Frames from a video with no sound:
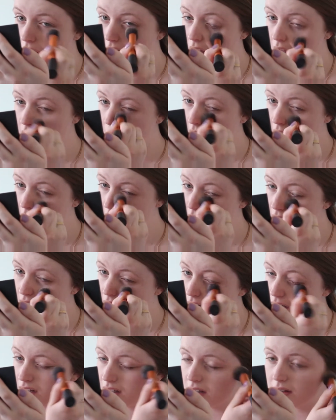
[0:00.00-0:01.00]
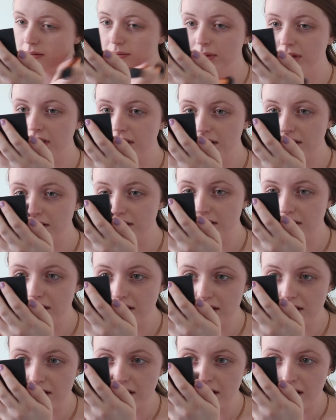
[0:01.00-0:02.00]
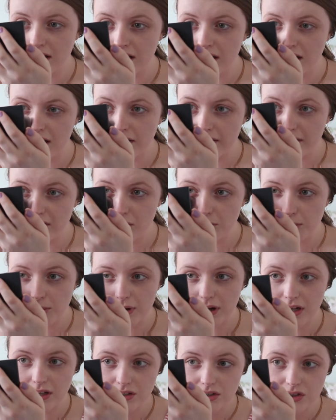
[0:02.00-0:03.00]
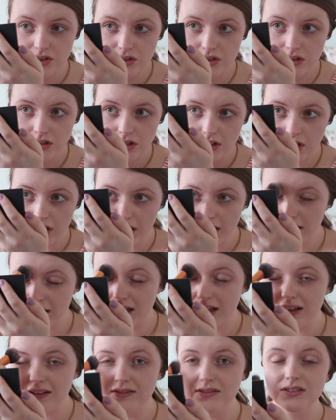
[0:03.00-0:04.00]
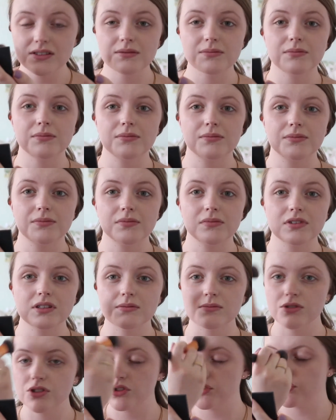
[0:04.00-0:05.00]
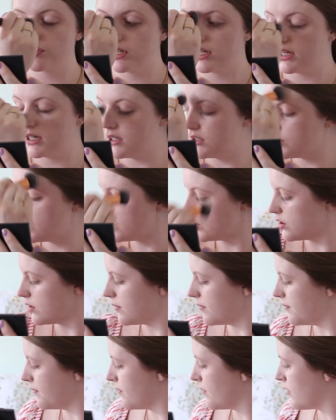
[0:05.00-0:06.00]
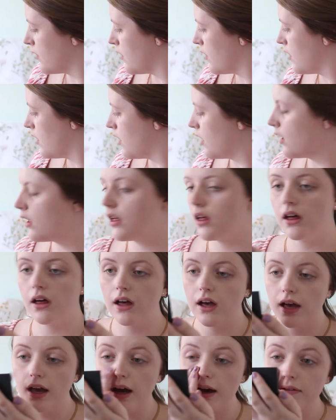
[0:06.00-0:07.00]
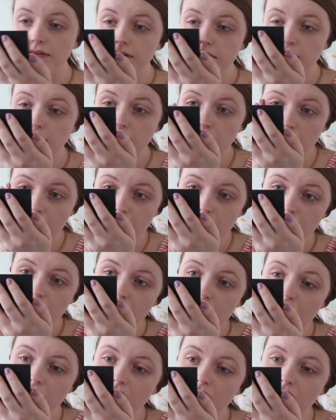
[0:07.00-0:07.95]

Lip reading: Okay, because this brush, it leaves some streakage, I have to say.